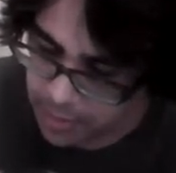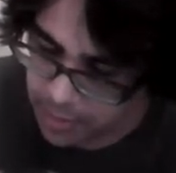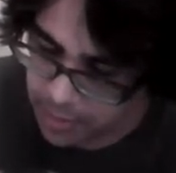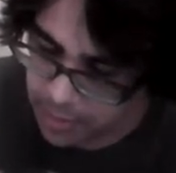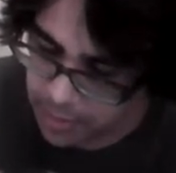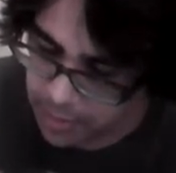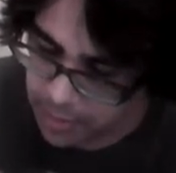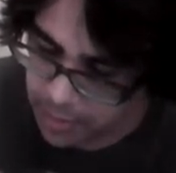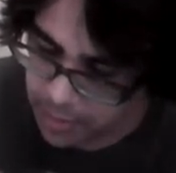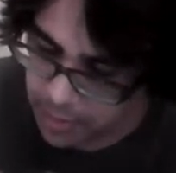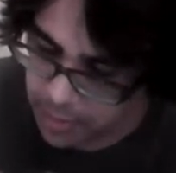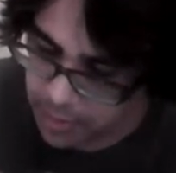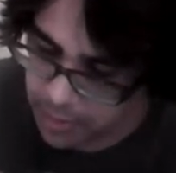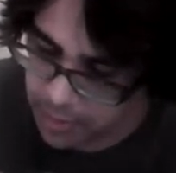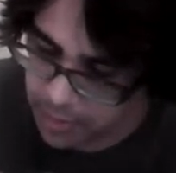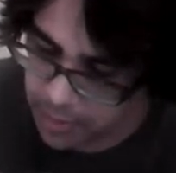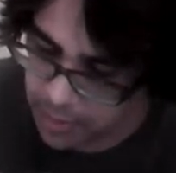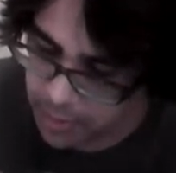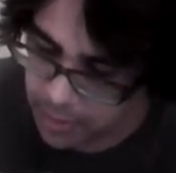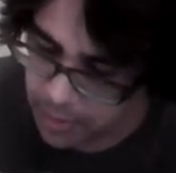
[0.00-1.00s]

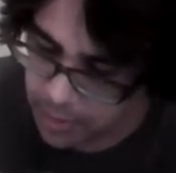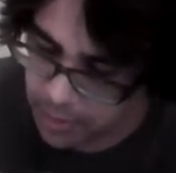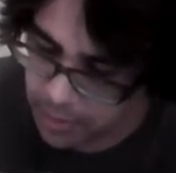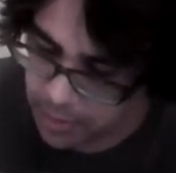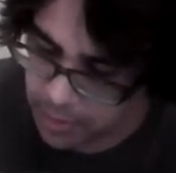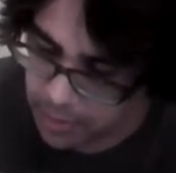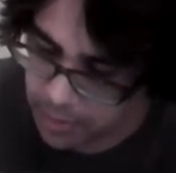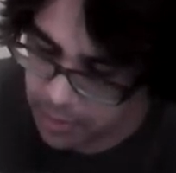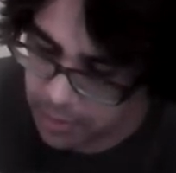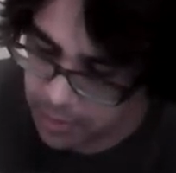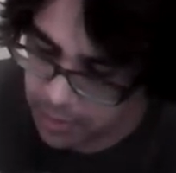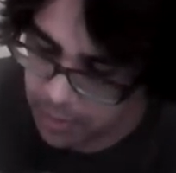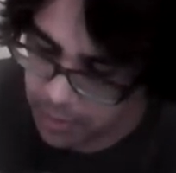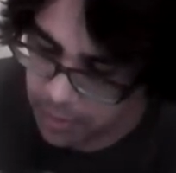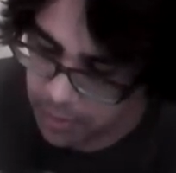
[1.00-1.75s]
No one is speaking in this clip.